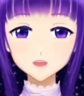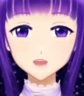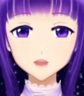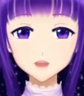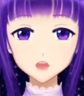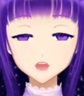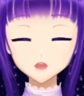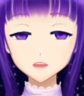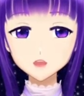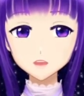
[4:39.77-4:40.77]
Whatever
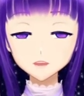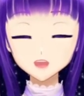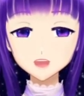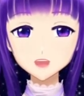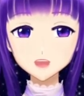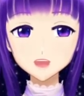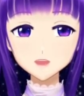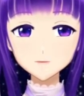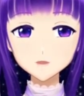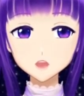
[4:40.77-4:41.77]
that's
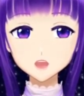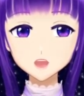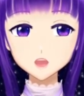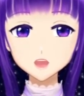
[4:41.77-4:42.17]
it's gonna